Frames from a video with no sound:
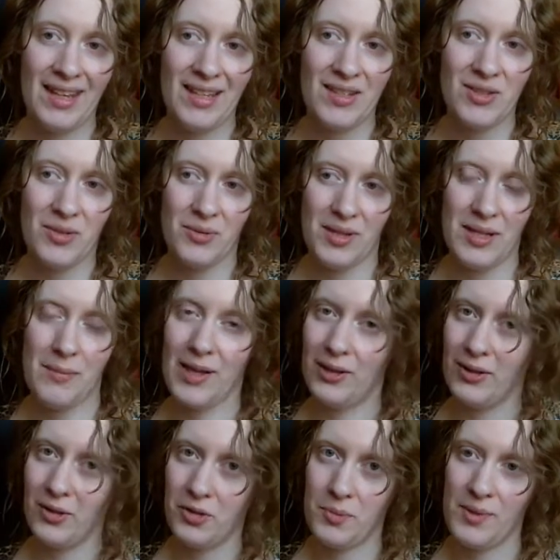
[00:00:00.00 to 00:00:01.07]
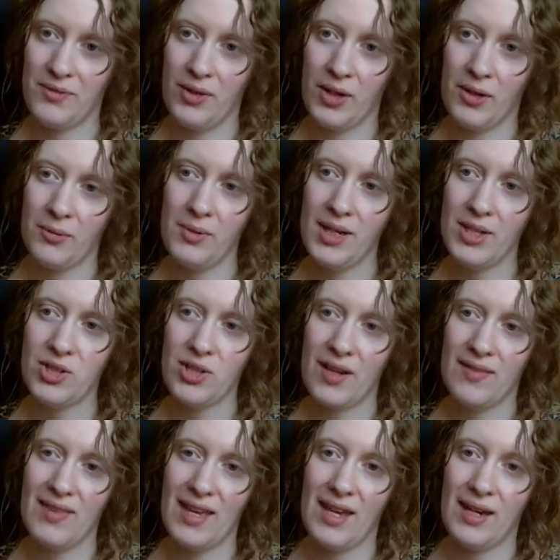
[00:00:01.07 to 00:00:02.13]
So he made her out to be very rich,
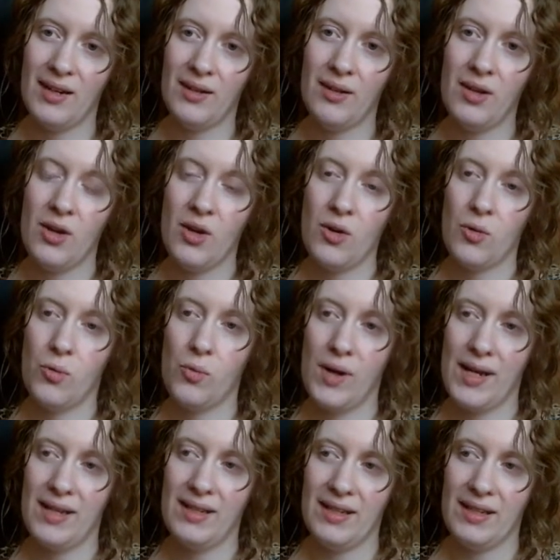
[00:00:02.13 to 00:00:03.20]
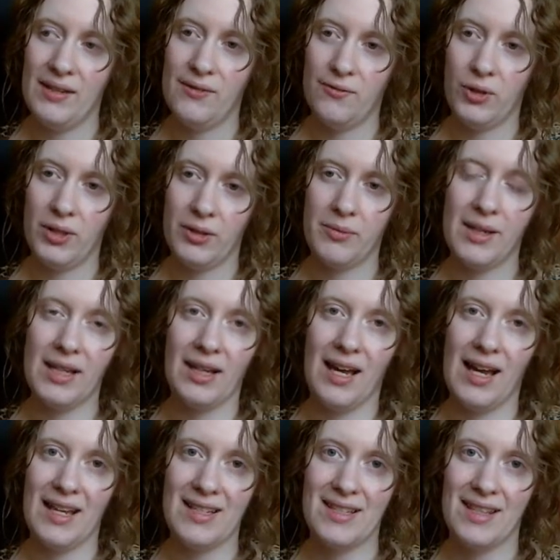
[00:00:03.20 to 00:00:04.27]
and then when he fully
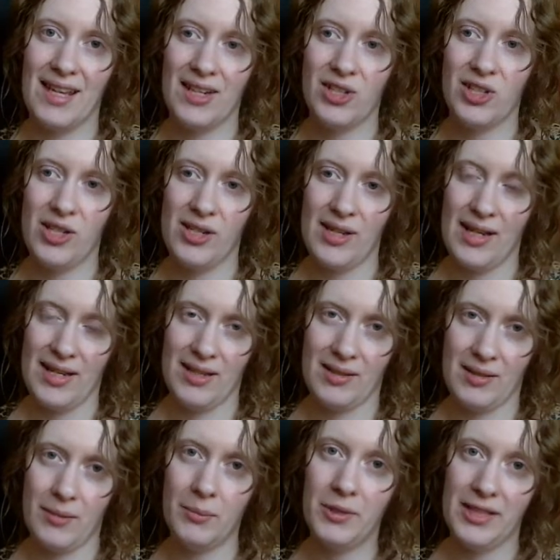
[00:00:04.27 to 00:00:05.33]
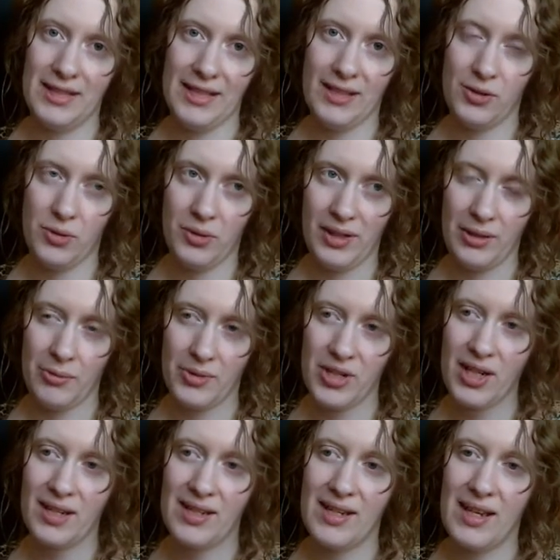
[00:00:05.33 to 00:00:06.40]
realized that she had completely and totally
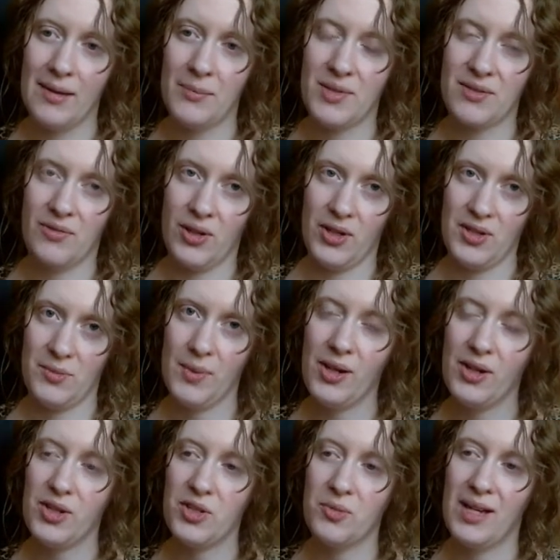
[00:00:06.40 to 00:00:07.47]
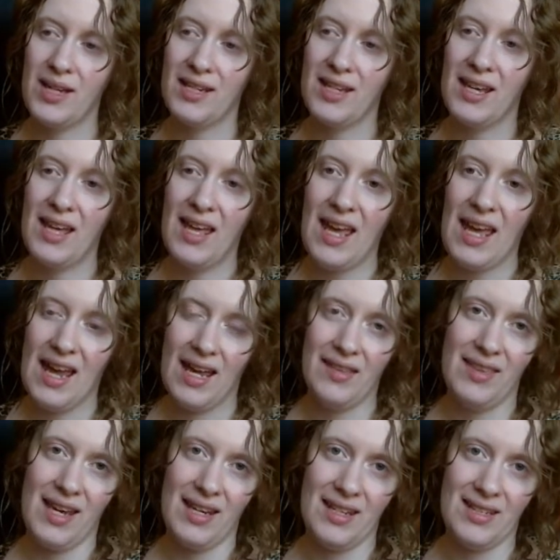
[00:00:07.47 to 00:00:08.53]
rejected him as far as marriage went, and
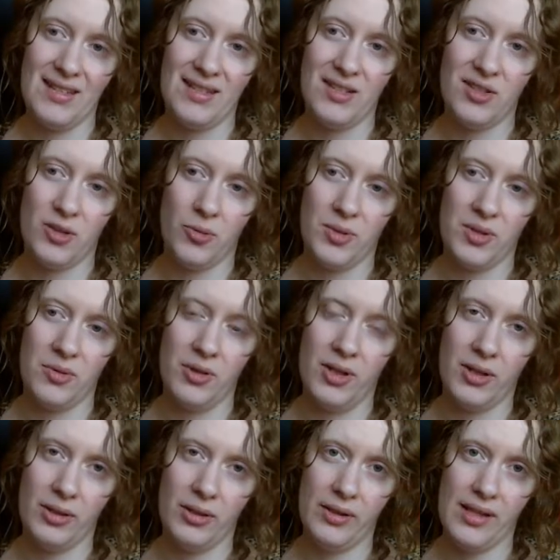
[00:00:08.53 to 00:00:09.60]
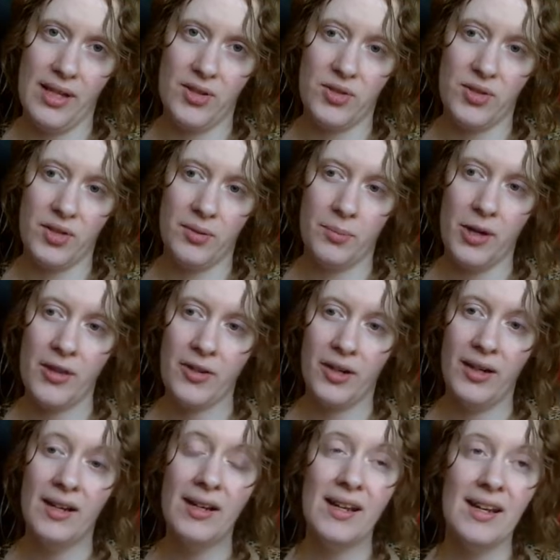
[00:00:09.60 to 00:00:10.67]
that his sister was no longer engaged to the
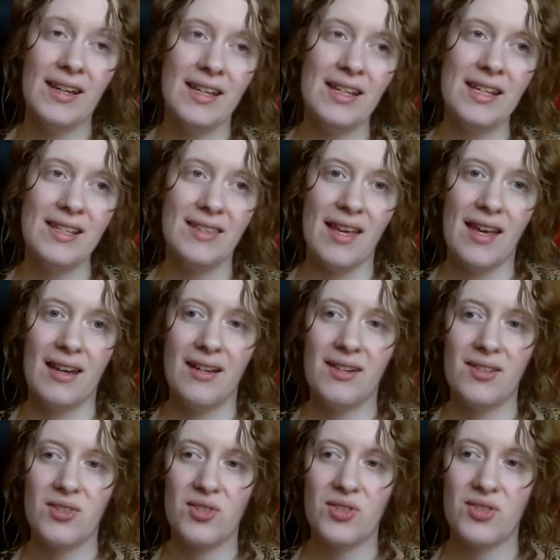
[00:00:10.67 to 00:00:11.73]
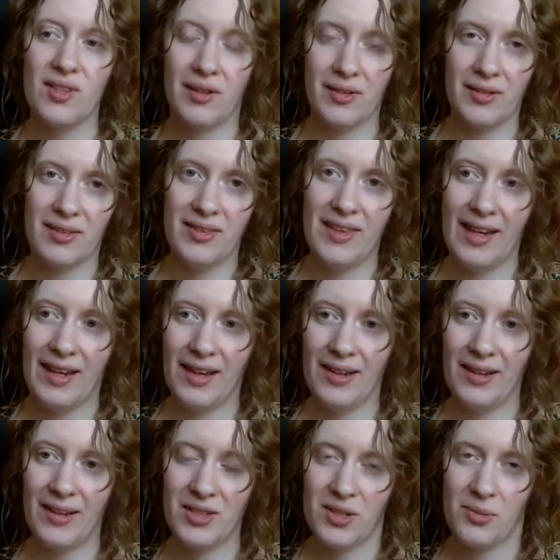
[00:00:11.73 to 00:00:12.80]
brother, he then sunk
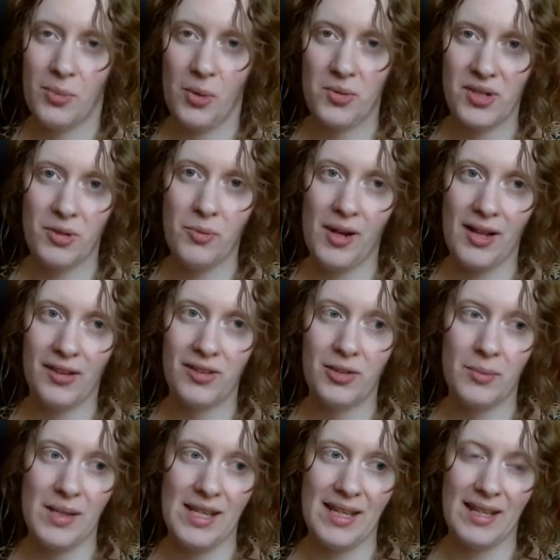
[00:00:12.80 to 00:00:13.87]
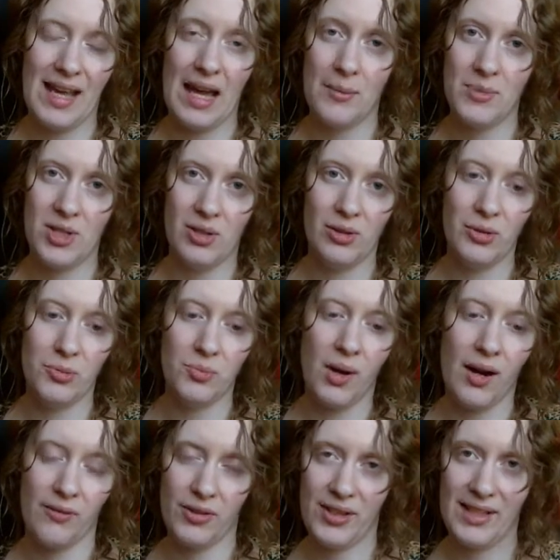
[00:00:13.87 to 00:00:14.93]
their supposed wealth to being absolute
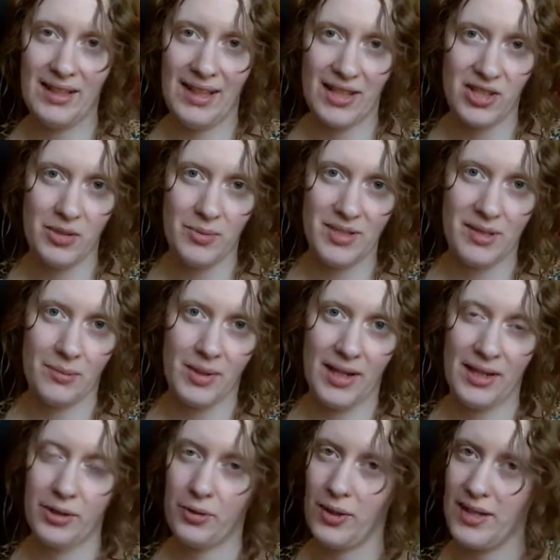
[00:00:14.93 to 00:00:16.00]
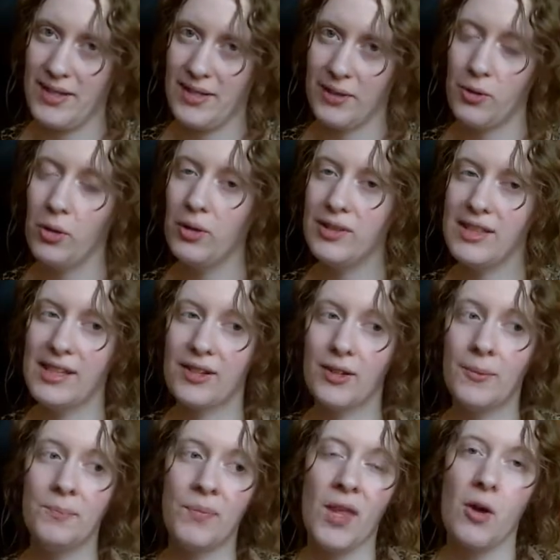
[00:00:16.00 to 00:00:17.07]
poverty, like she was some kind of crazy gold
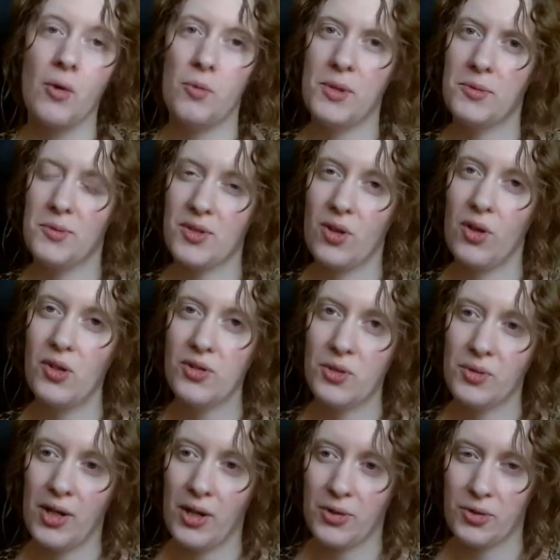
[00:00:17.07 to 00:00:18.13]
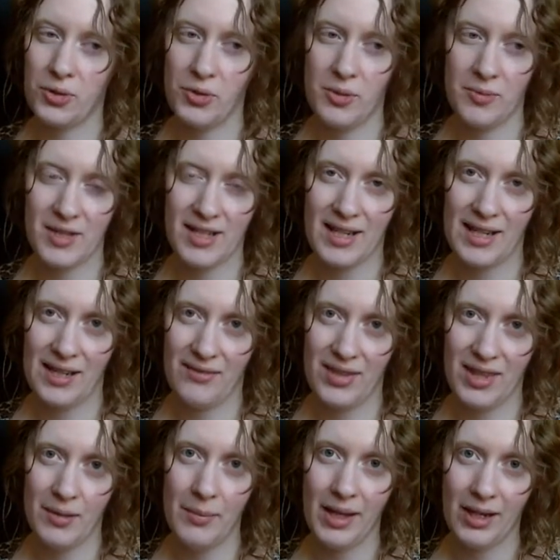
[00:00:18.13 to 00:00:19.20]
digger, which was also not true. It was kind of
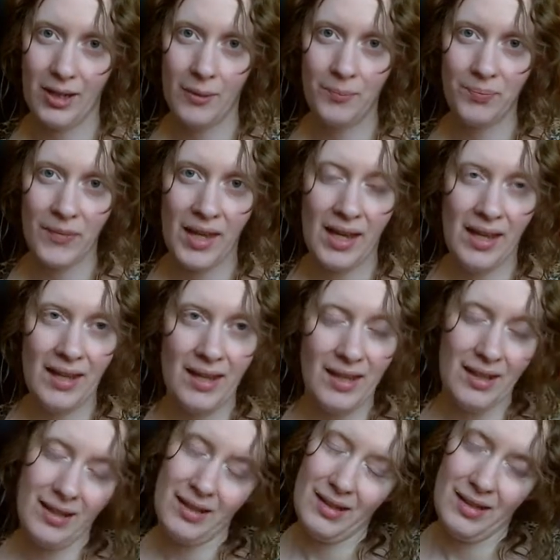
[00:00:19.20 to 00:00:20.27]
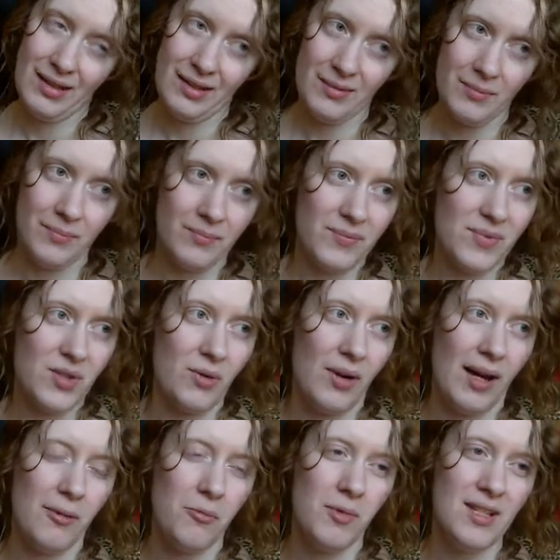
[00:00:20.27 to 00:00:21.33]
in the middle. So
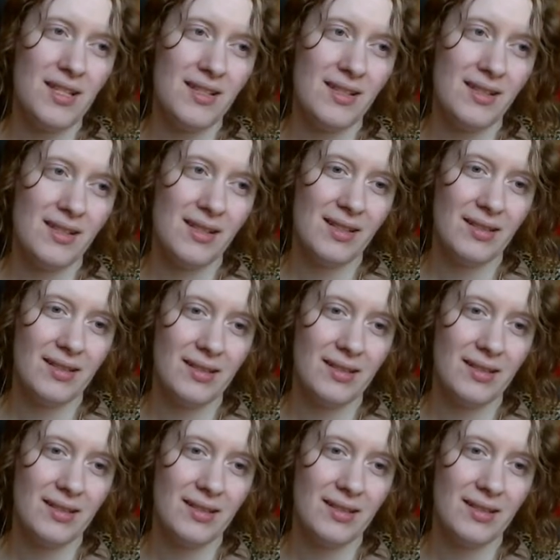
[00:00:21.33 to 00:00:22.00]
I wasn't...